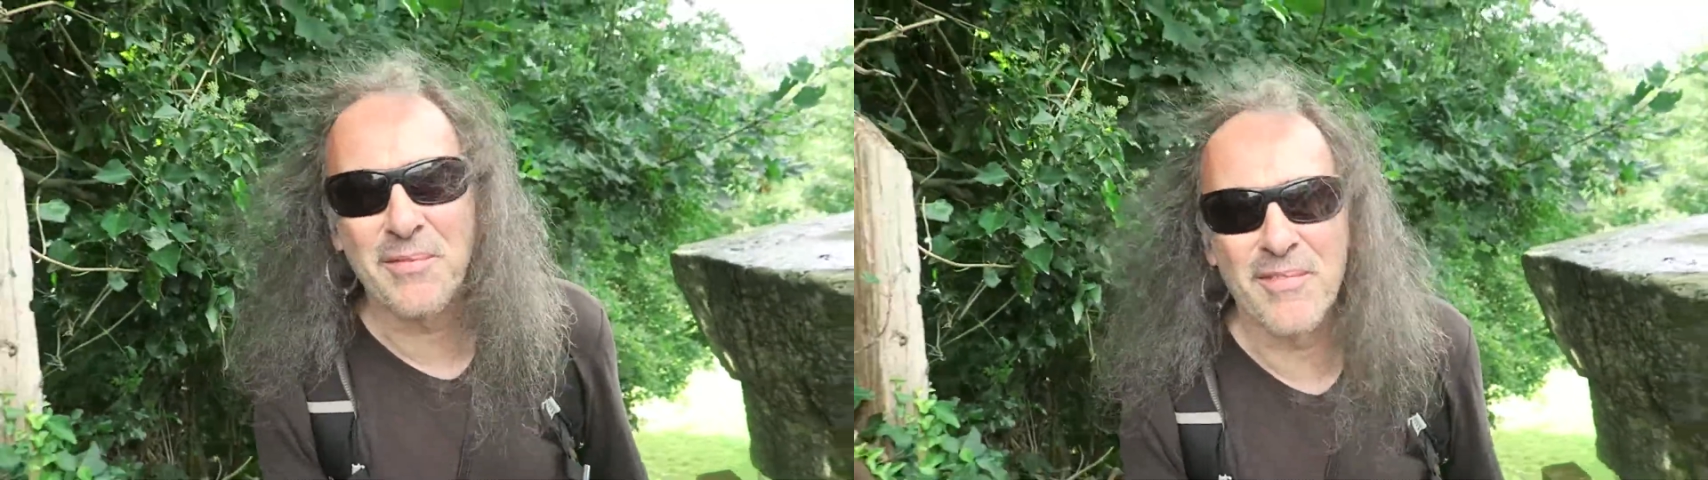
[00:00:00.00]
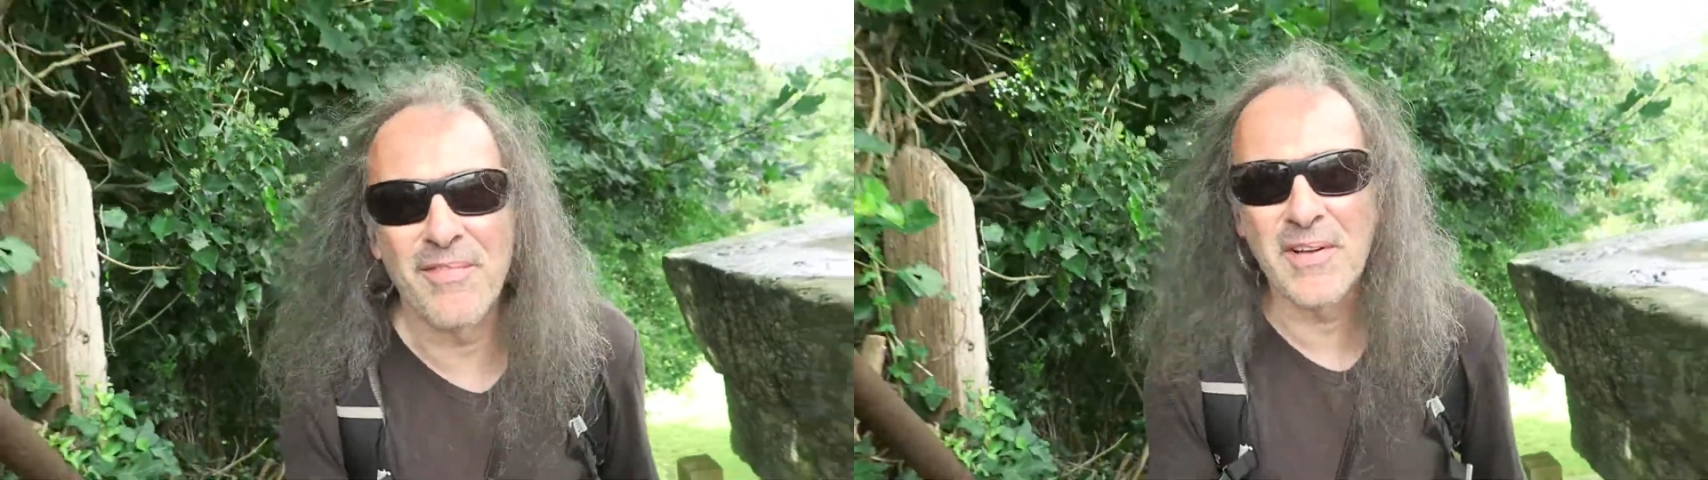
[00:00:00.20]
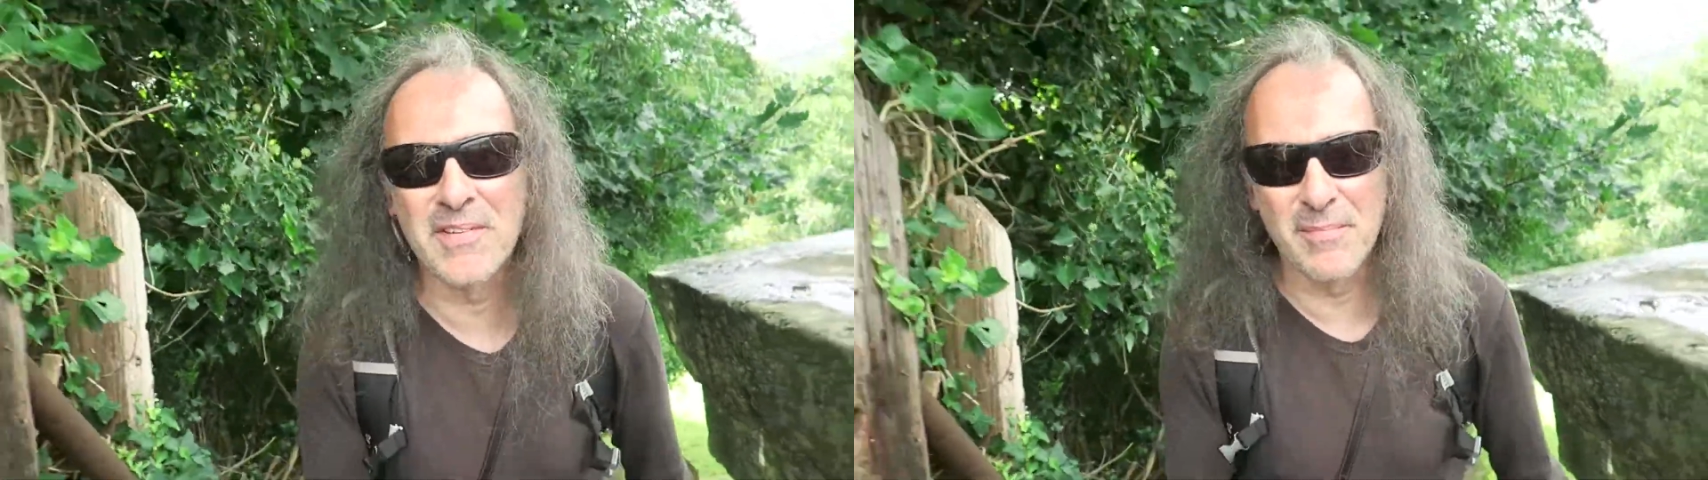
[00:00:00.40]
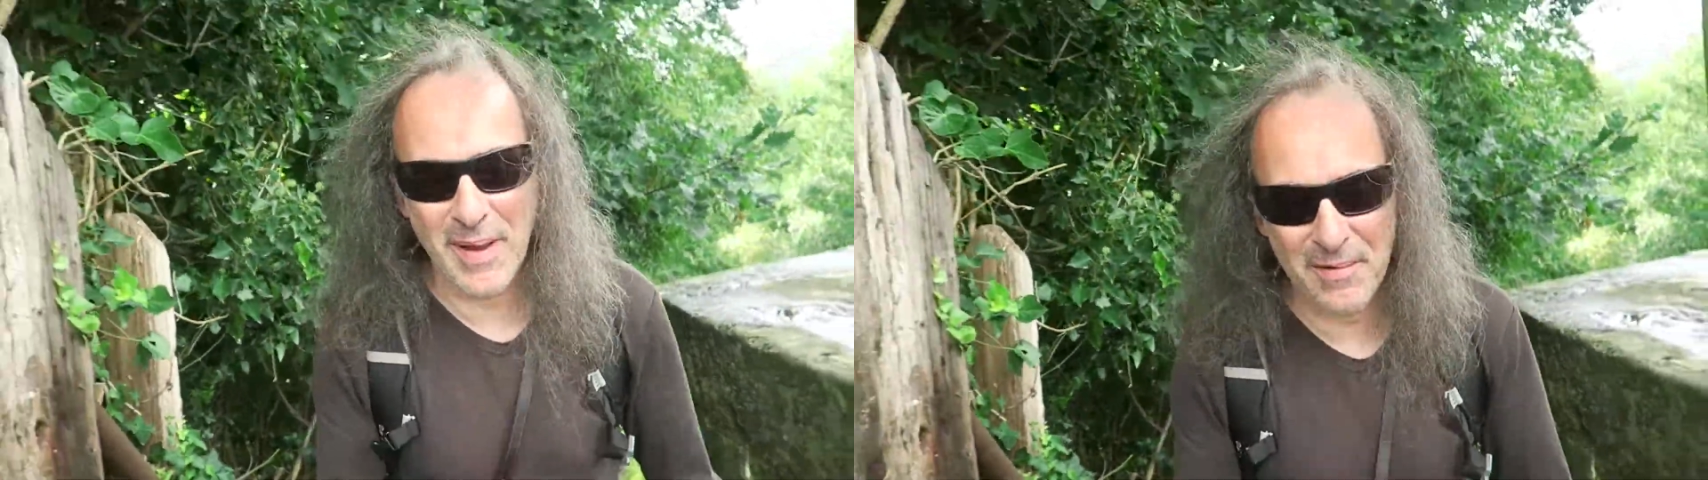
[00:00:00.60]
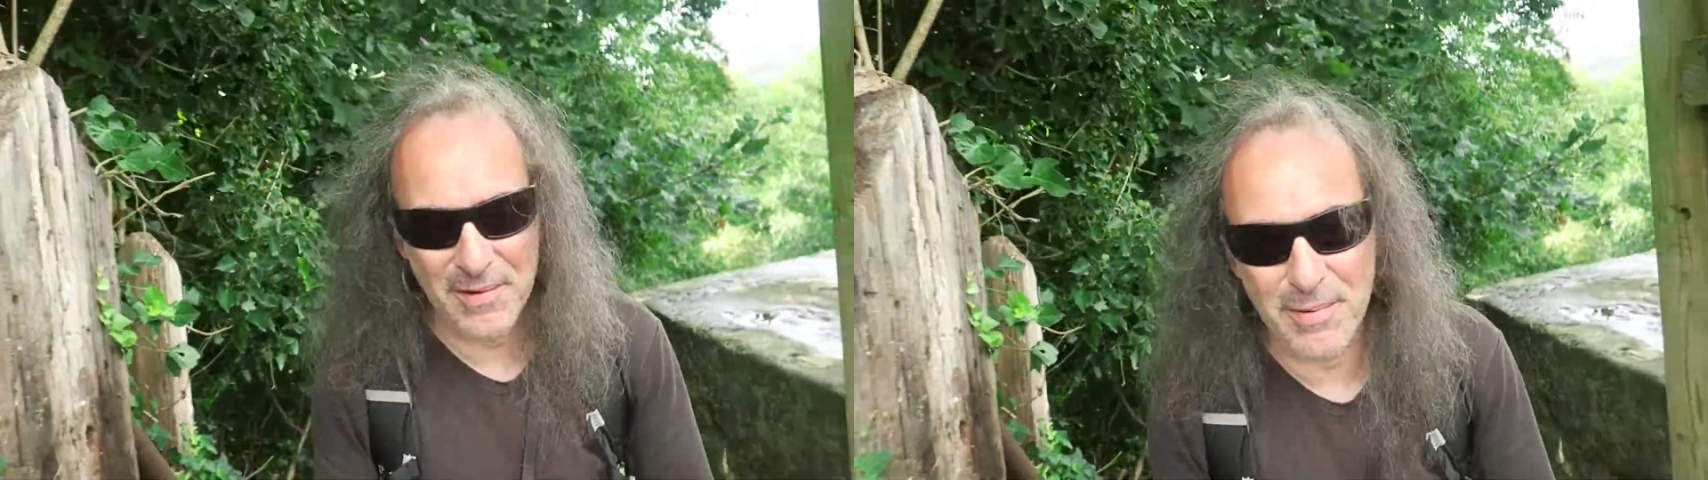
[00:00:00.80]
see if we can find some
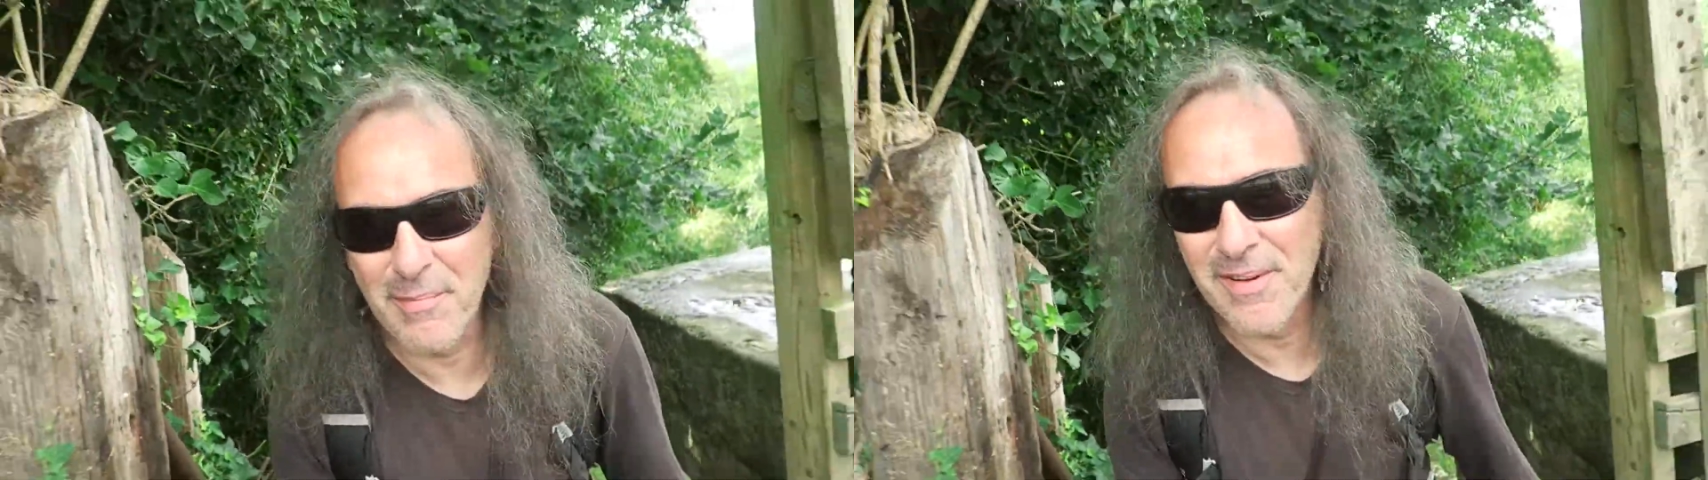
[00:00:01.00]
berries.